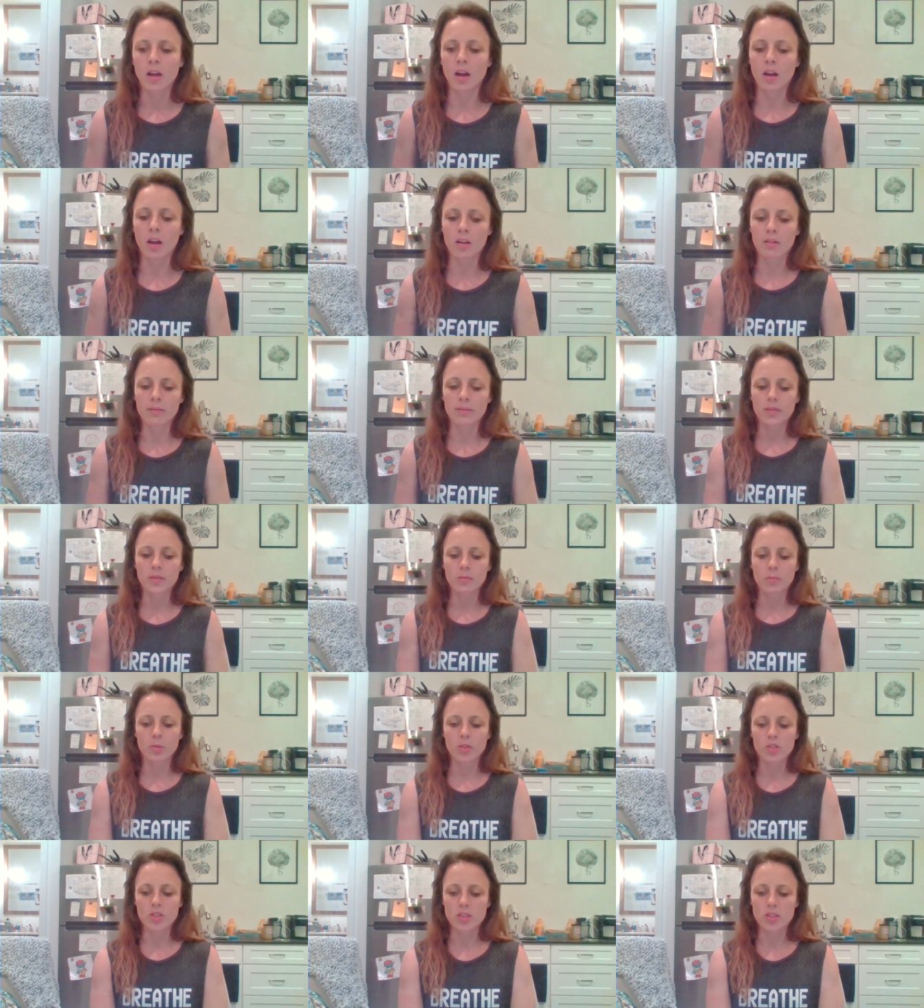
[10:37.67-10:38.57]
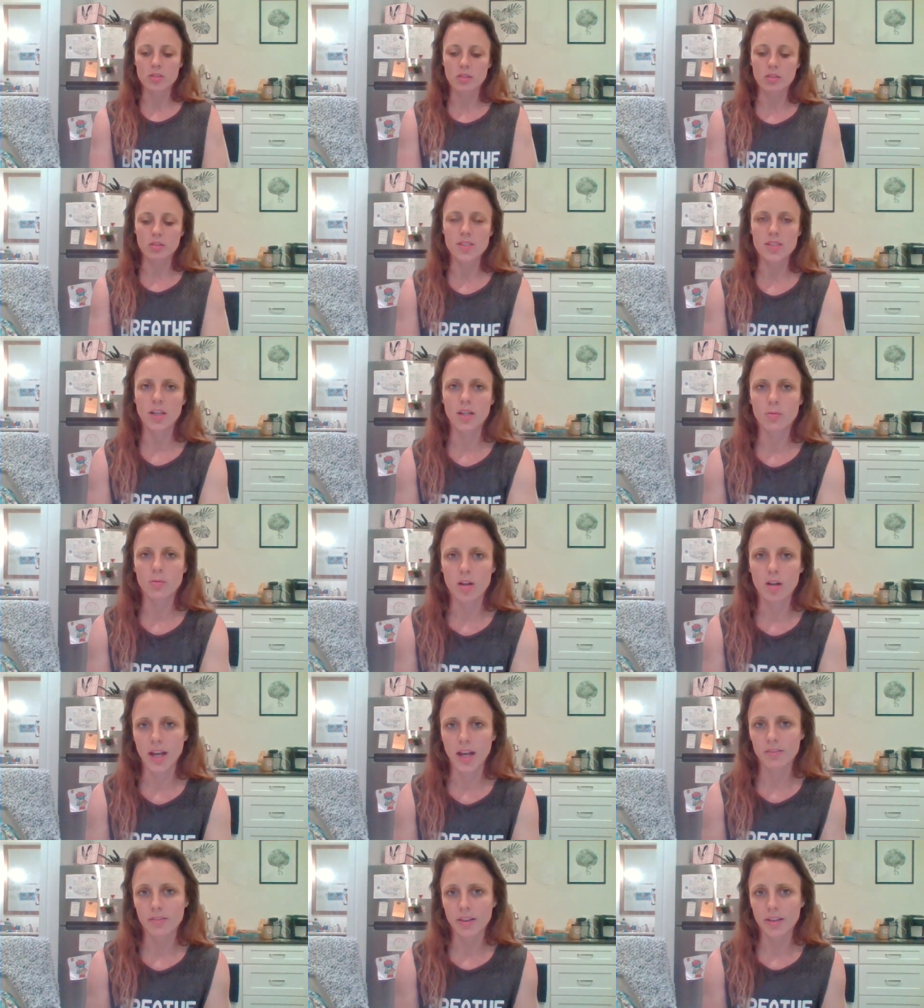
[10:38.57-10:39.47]
um, which is called
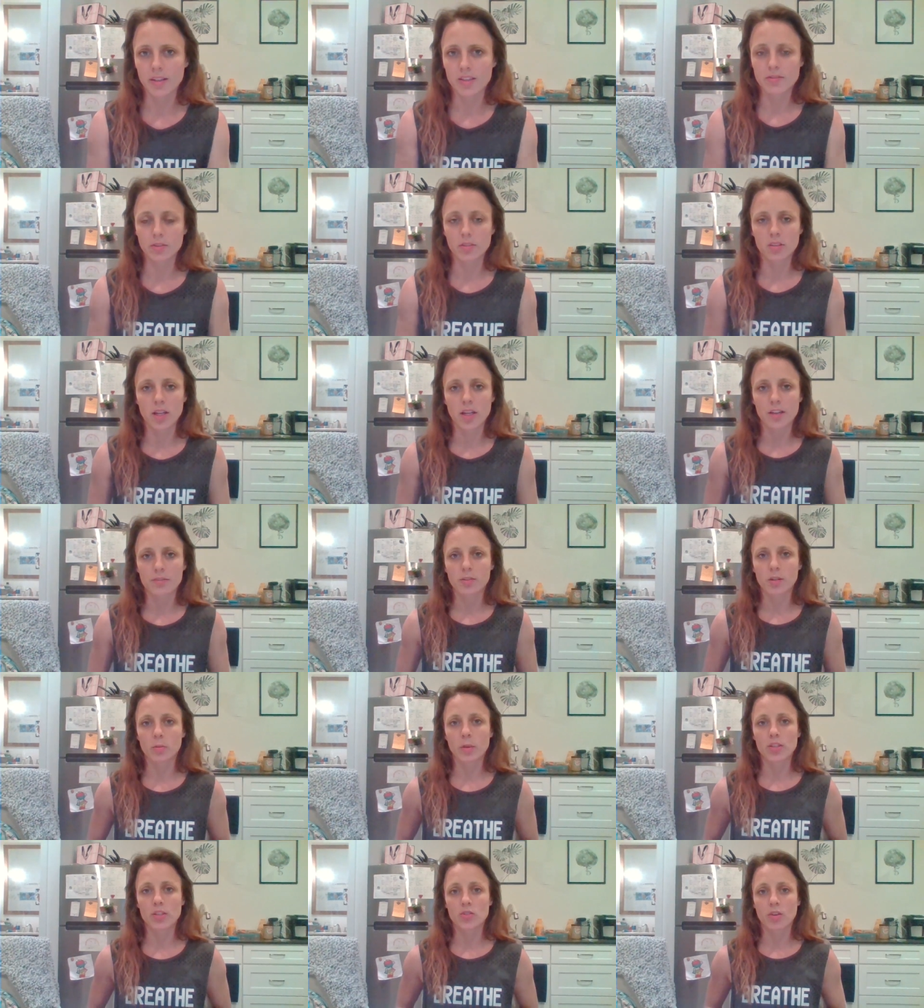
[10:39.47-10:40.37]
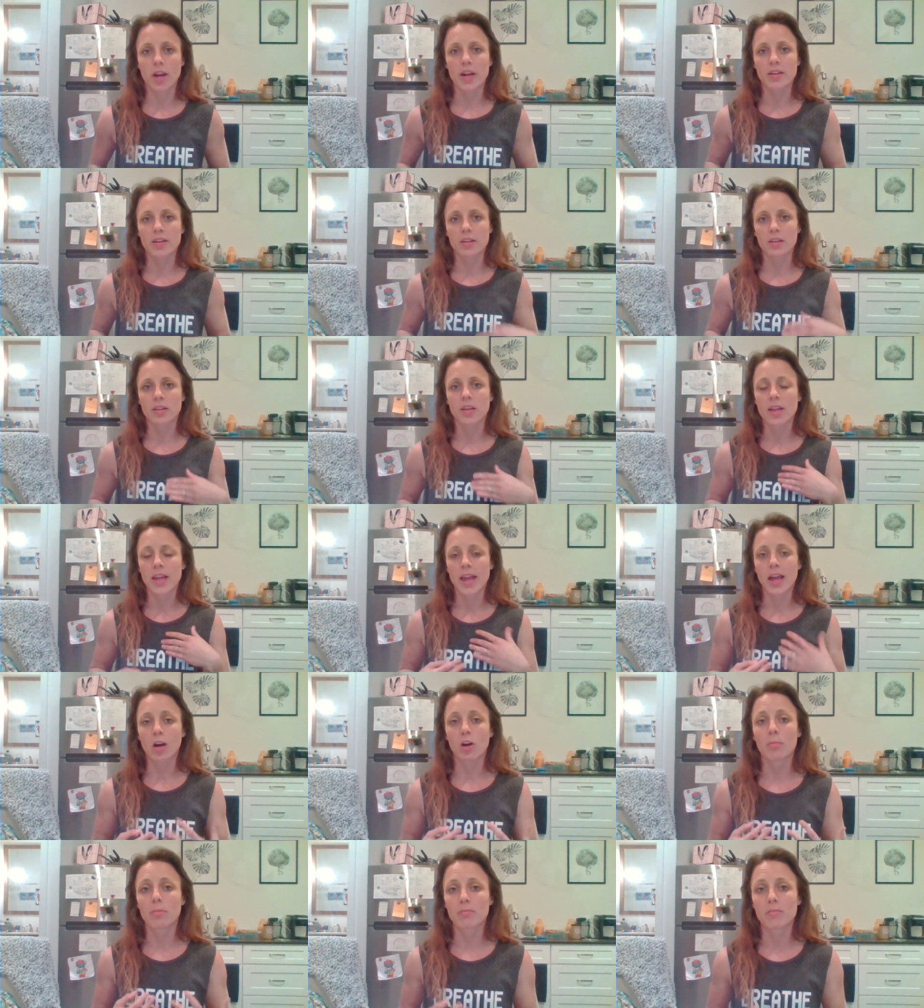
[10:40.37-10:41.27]
Sidewalk Advocates for Life, where we try to
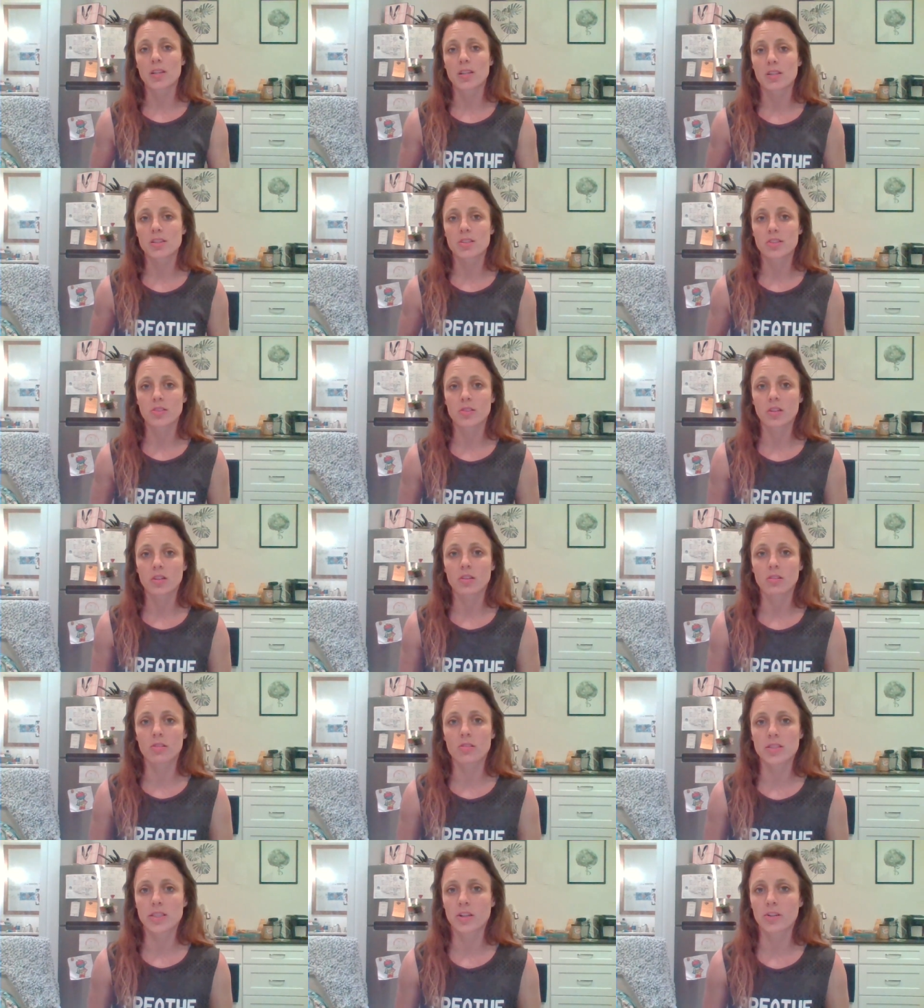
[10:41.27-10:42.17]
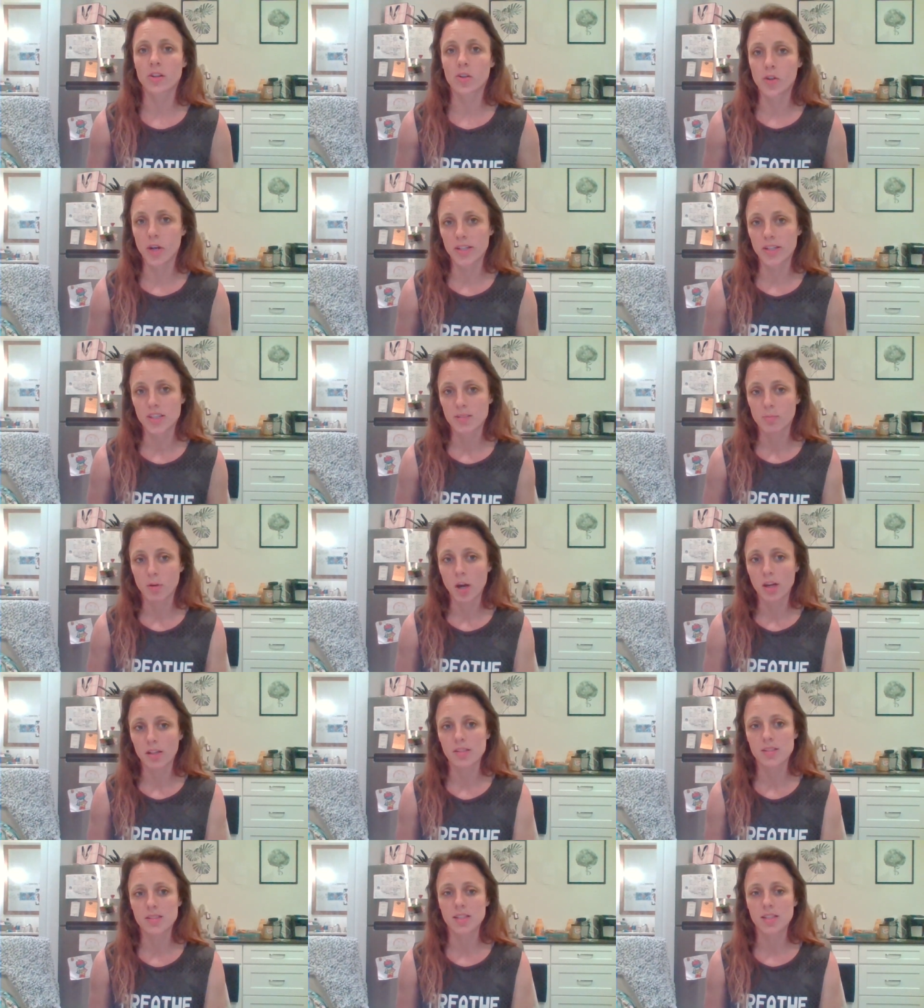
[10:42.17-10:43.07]
help minister to girls that are in crisis
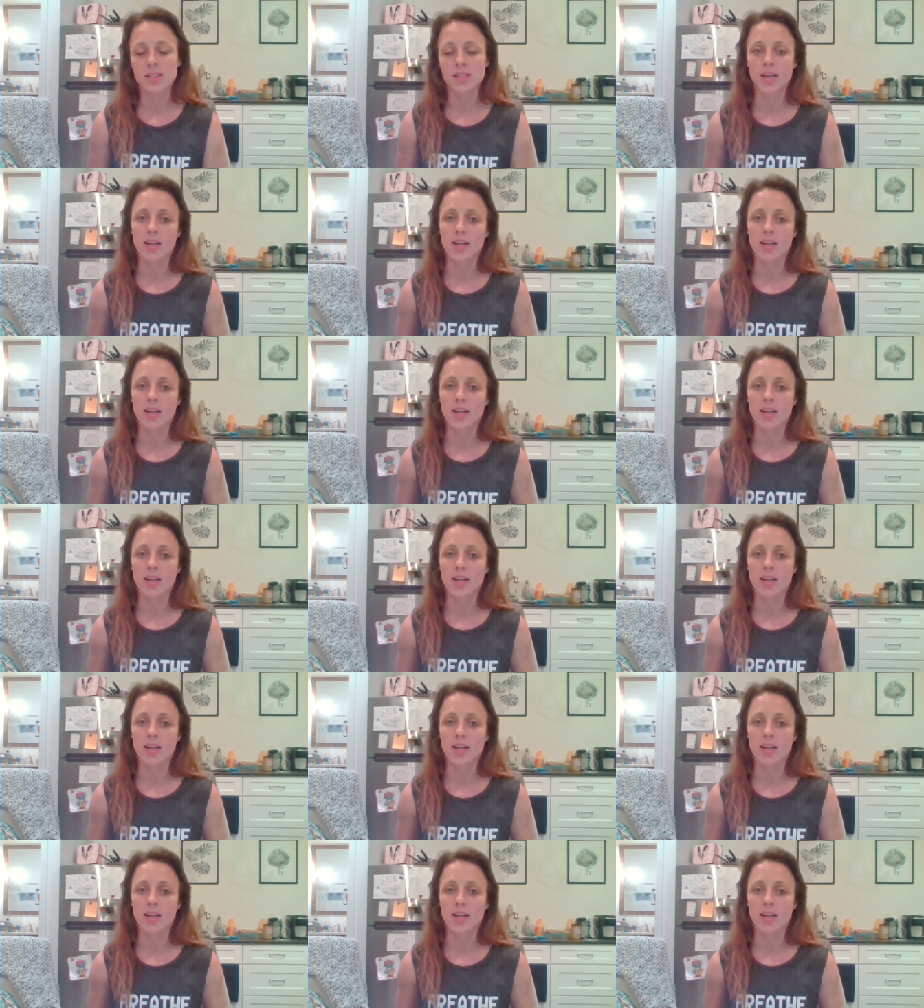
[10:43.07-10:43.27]
pregnancies.